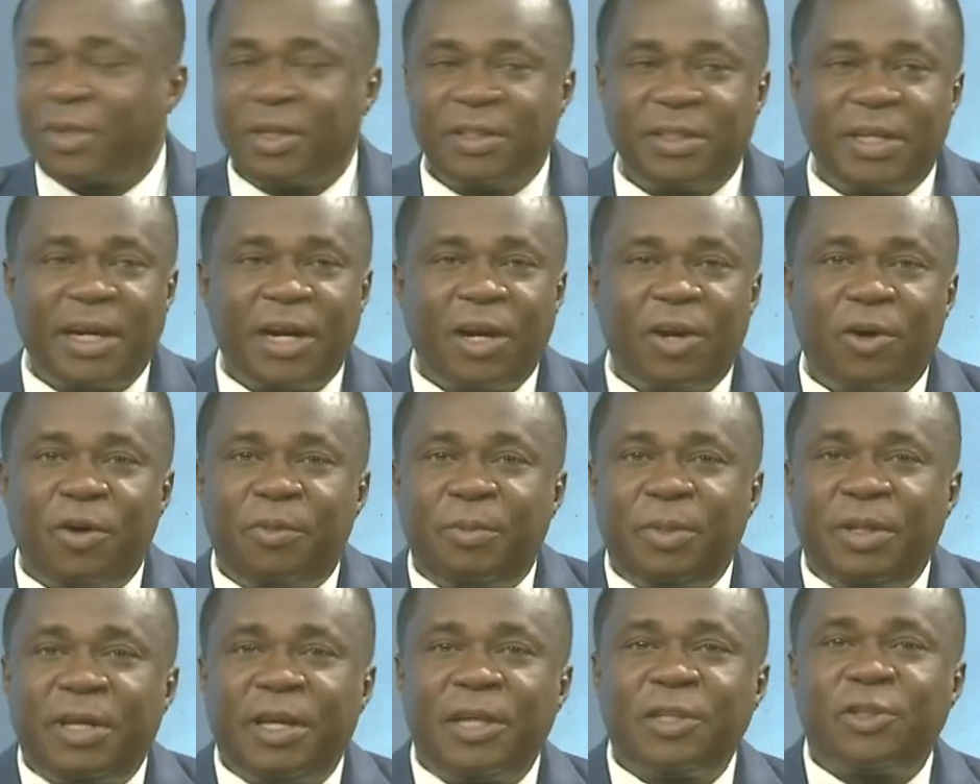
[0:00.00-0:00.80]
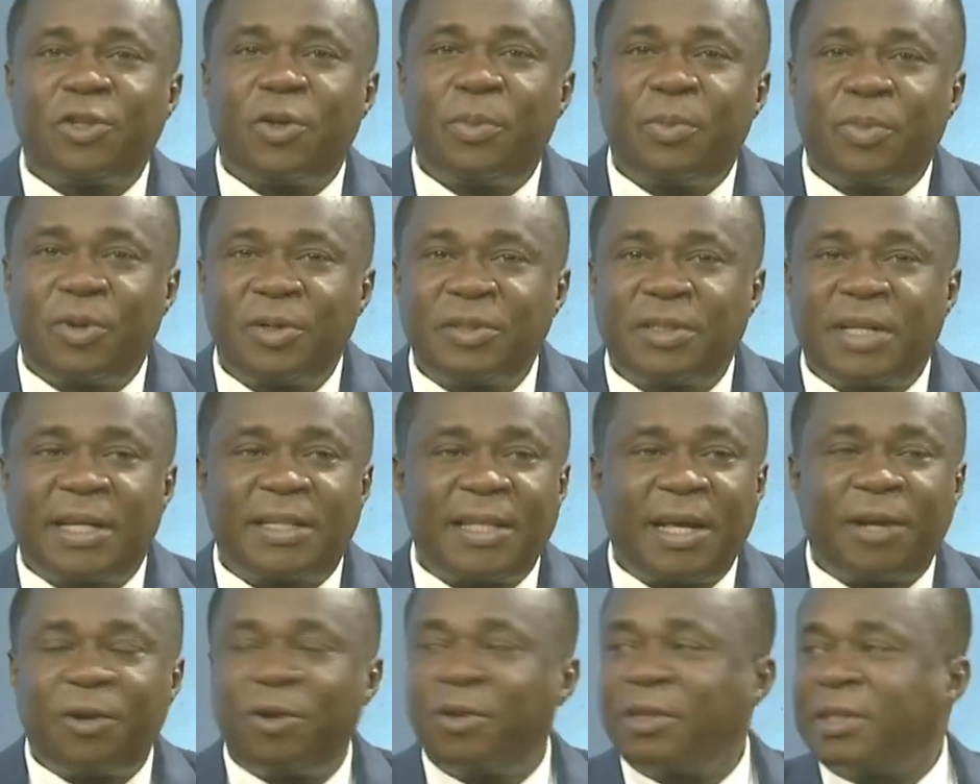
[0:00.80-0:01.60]
general obligation bonds that
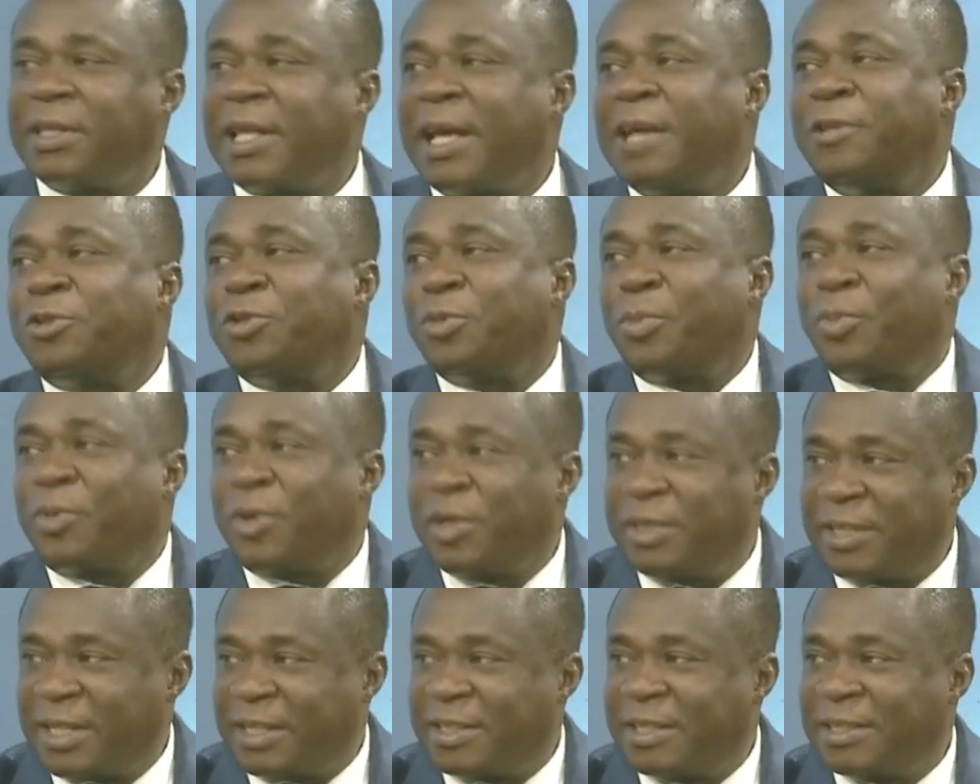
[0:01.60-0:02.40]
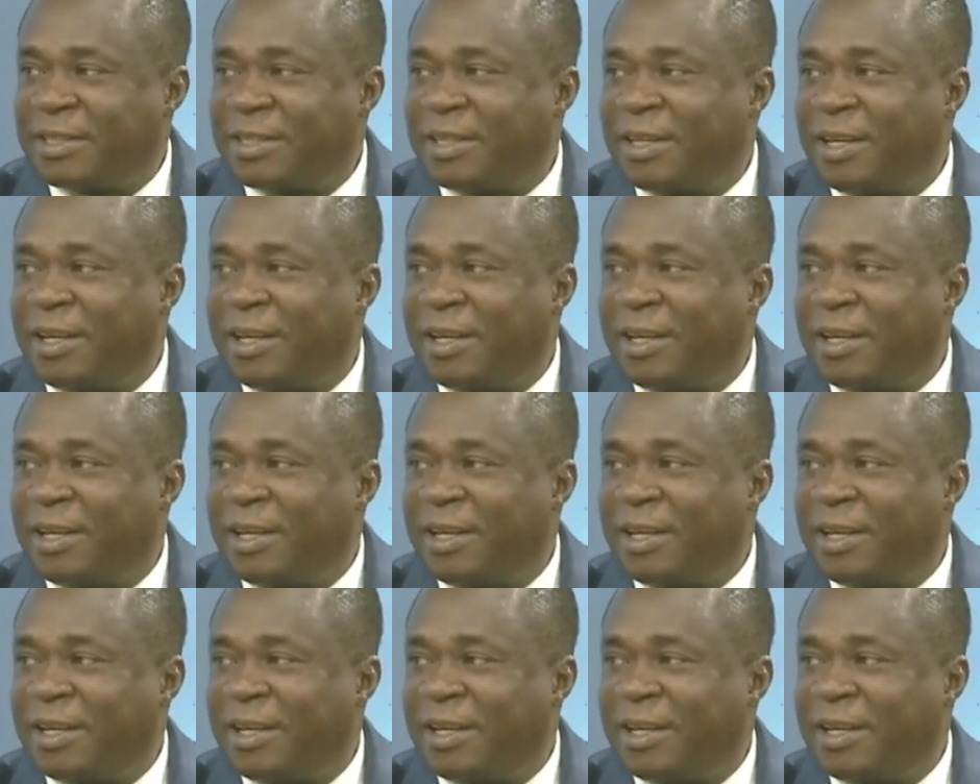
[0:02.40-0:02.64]
are not tied to projects,